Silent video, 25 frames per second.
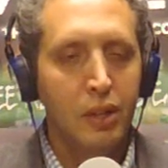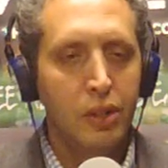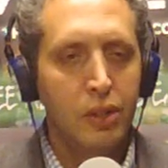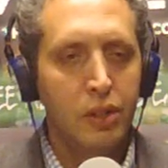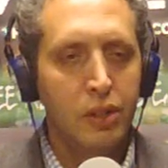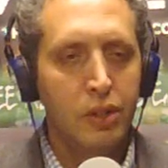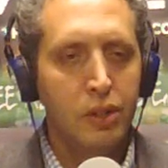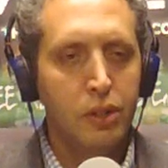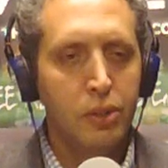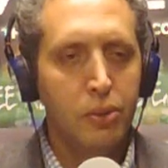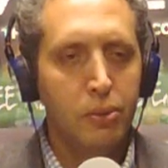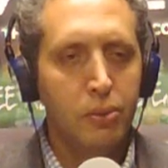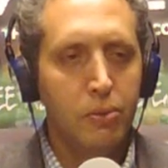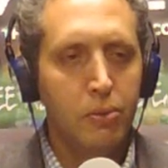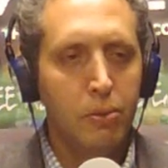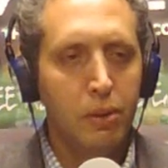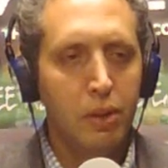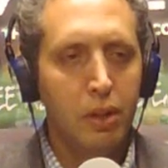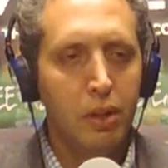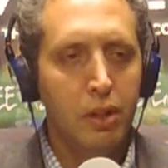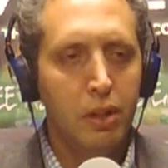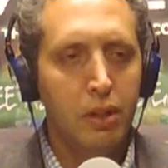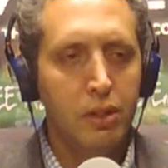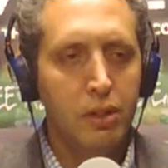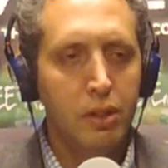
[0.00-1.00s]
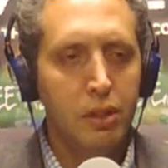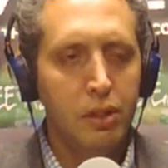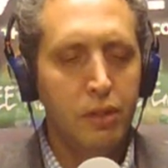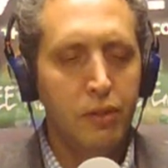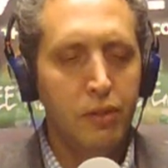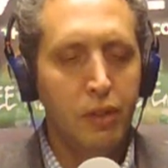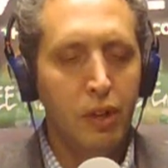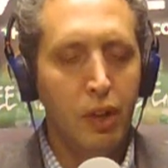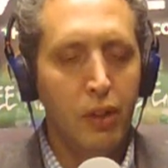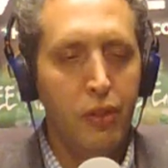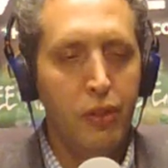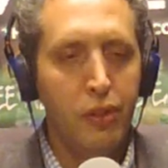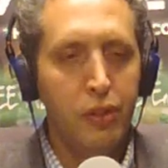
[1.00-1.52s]
So since
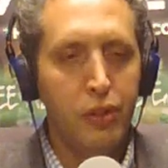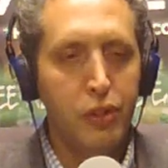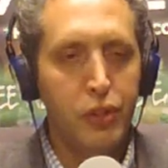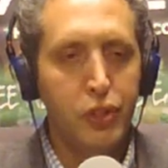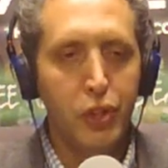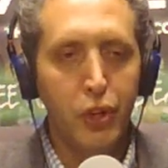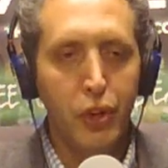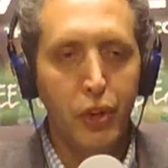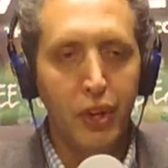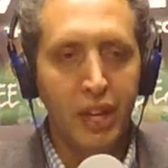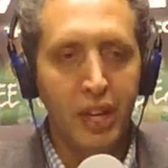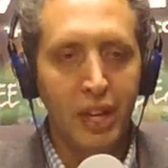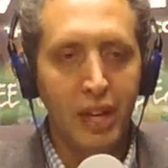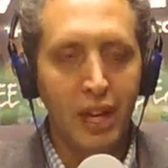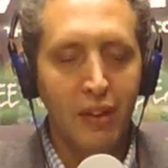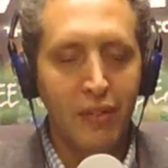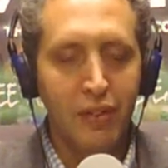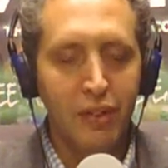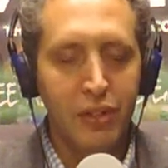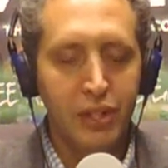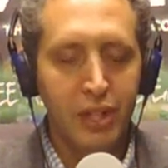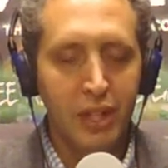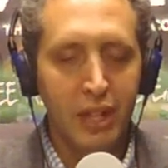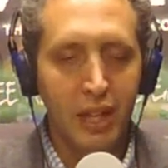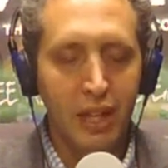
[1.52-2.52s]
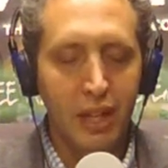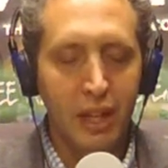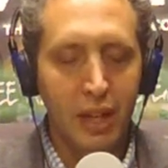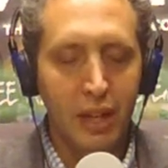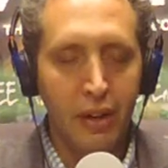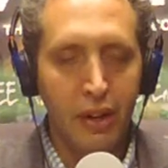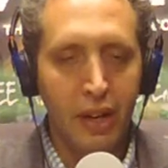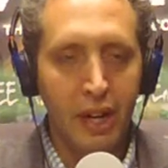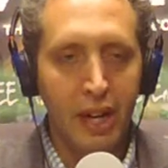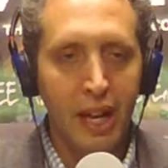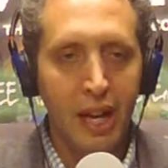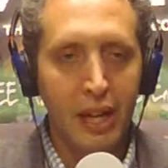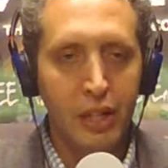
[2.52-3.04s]
you've gone through this journey, and obviously the
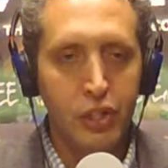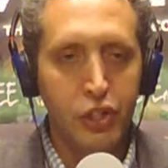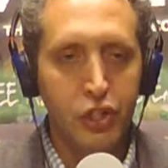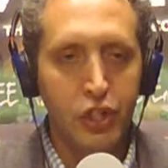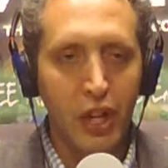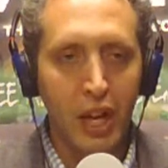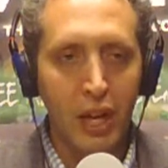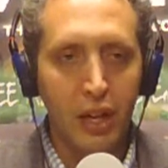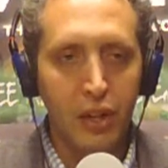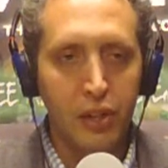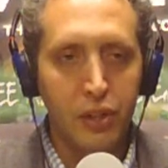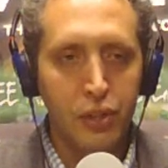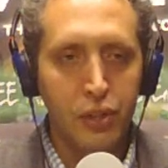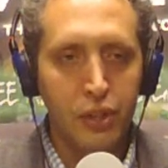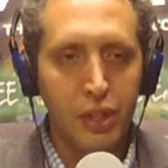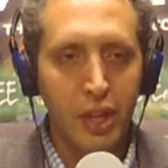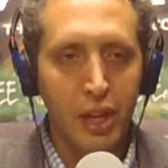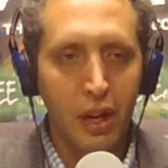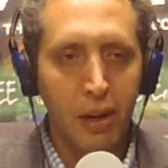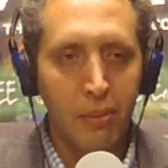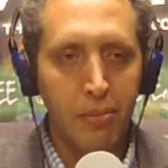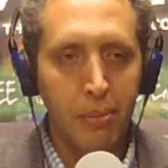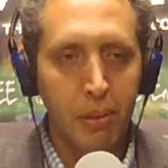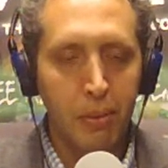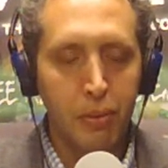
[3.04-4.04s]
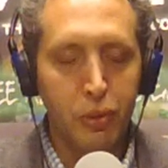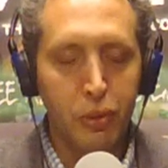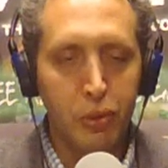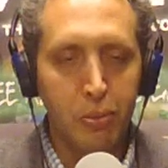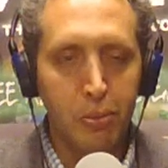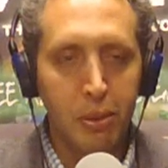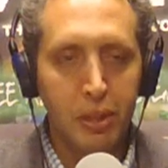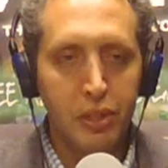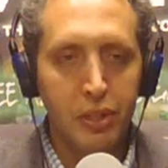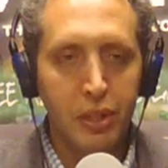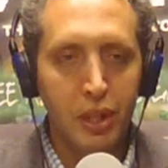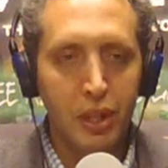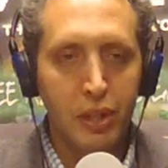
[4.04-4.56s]
internet has changed how people do
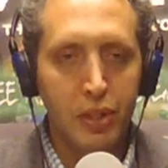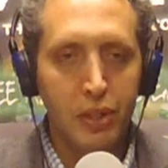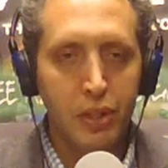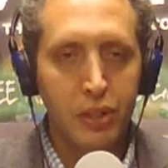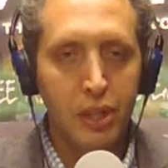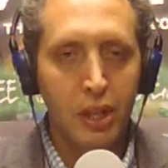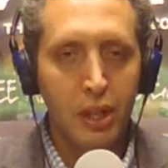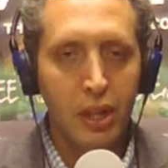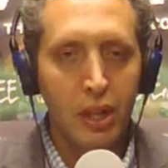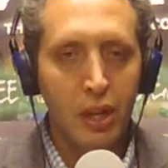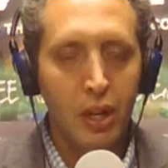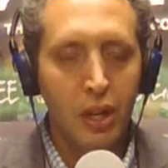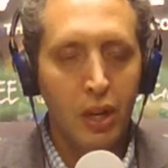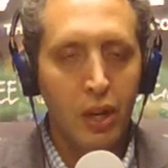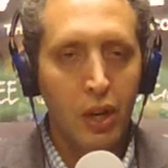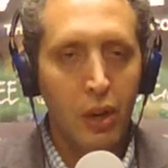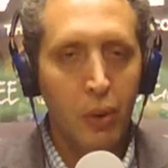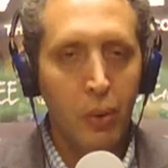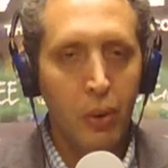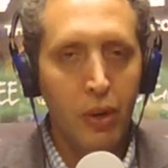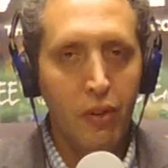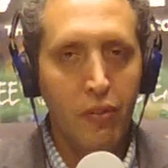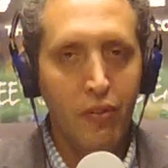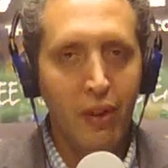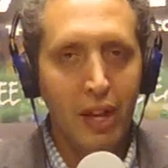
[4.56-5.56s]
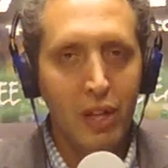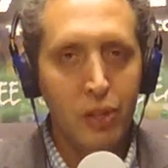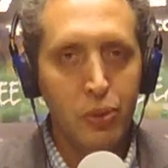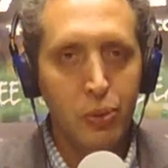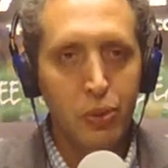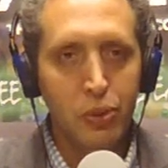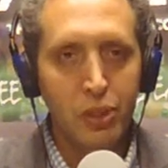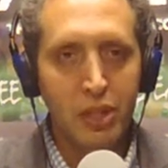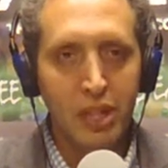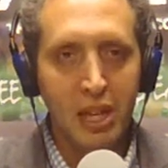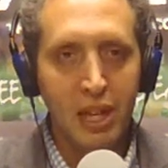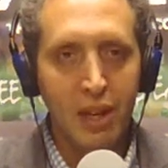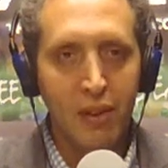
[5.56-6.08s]
business, what advice
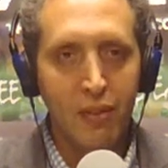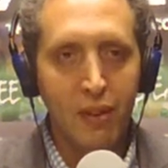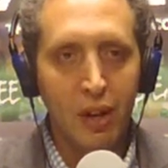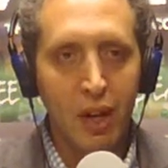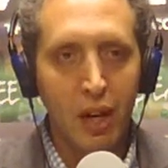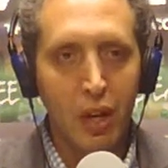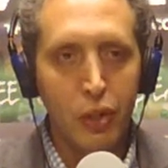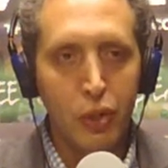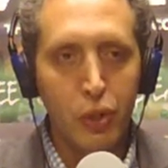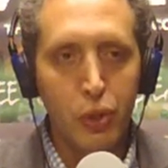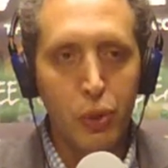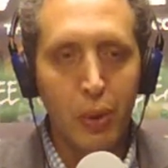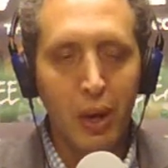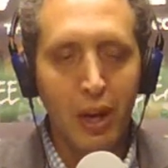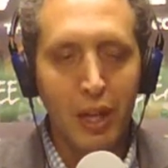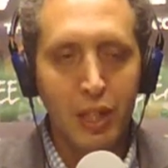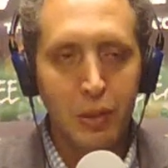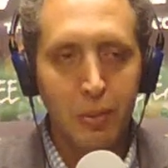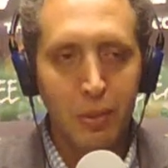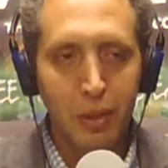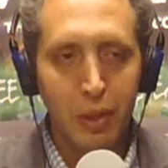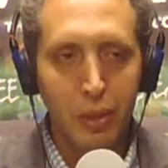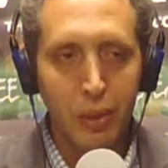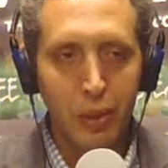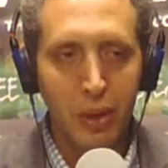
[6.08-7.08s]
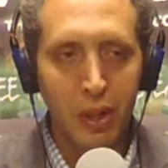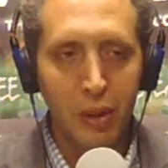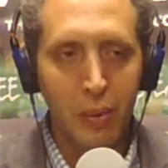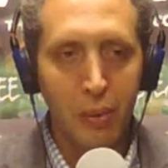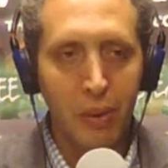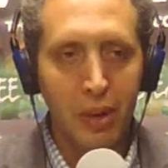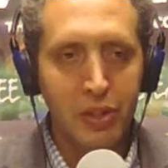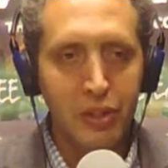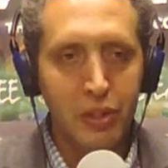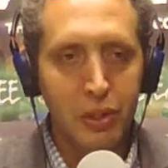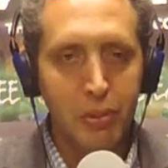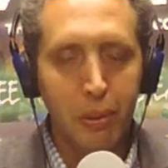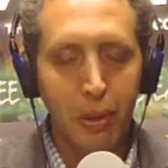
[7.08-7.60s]
would you give a new entrepreneur that
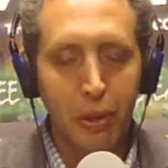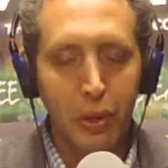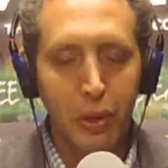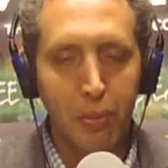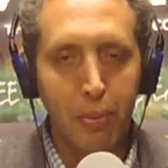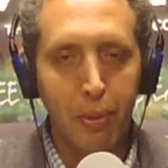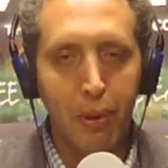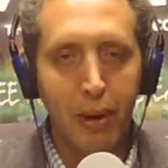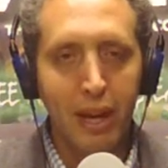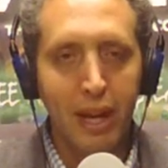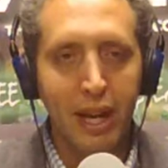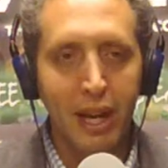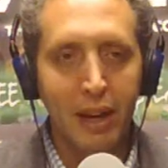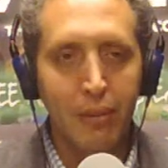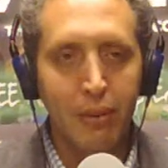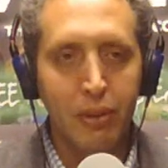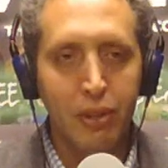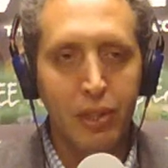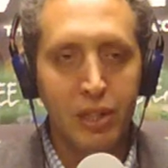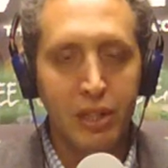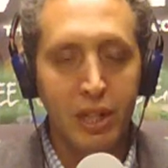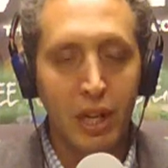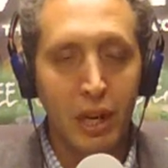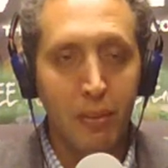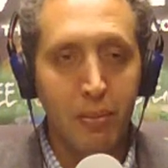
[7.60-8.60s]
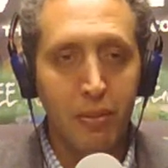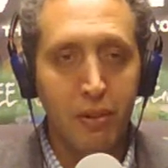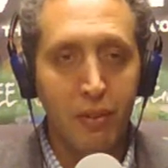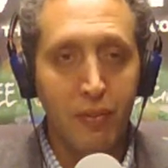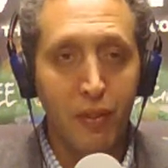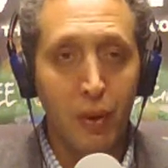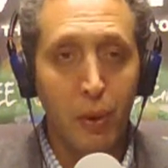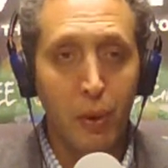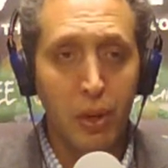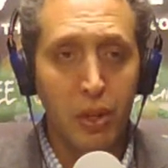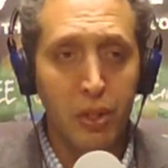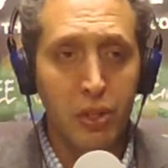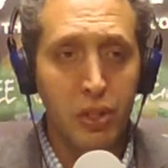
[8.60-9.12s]
wants to build a brand? Would you tell them to
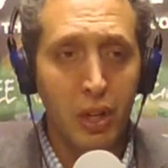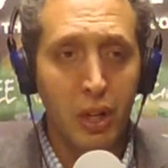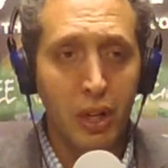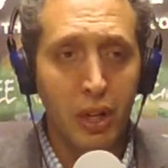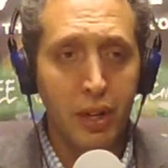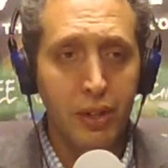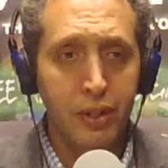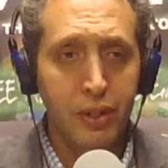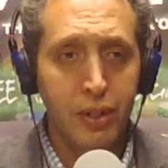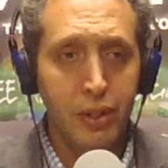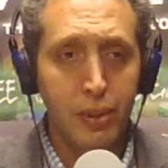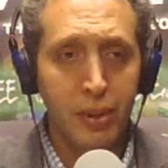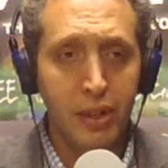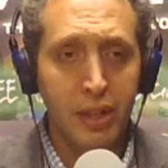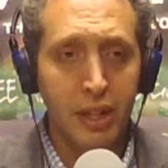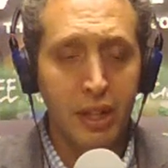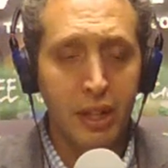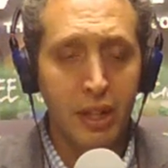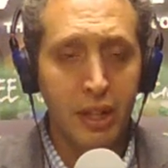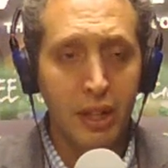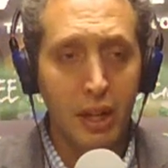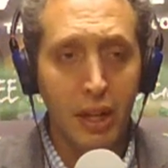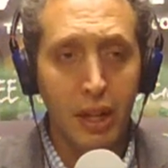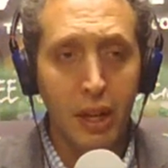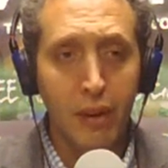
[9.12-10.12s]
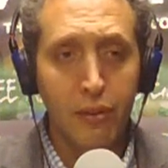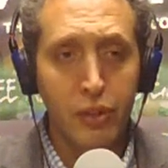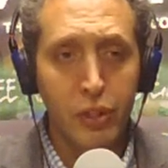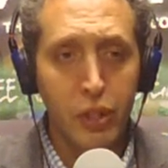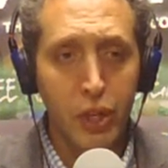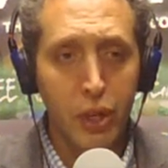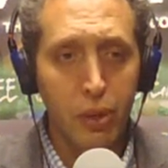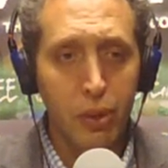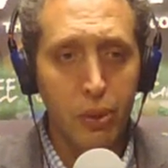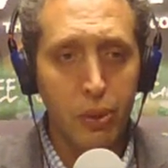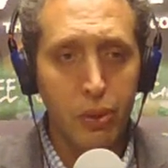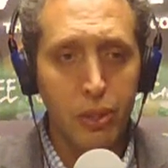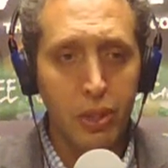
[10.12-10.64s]
focus on doing the gift
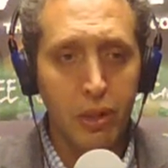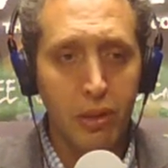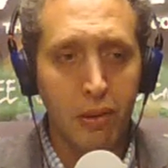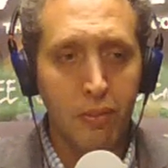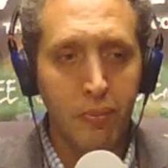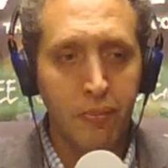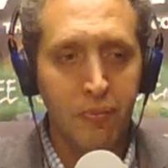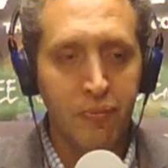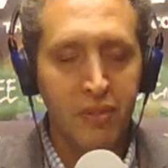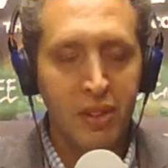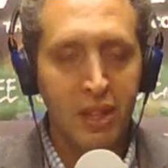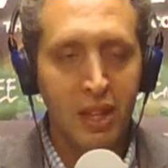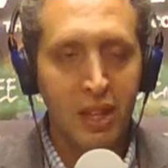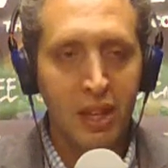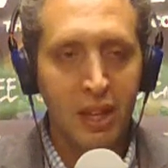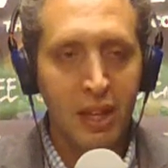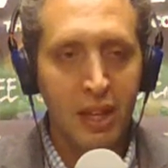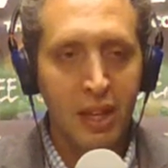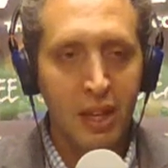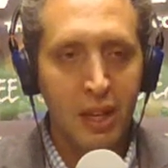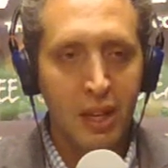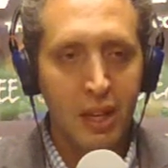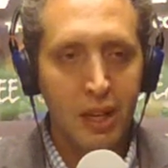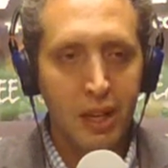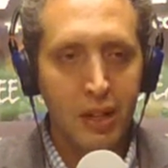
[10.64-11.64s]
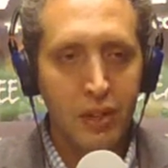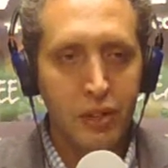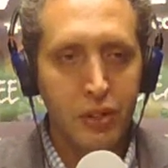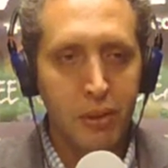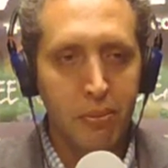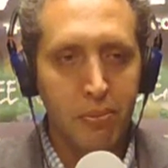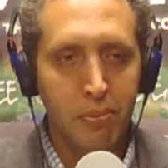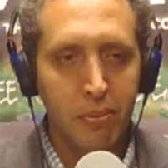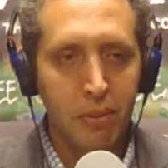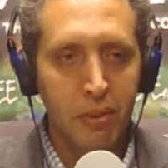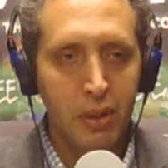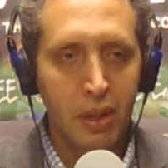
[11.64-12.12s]
shows and get some,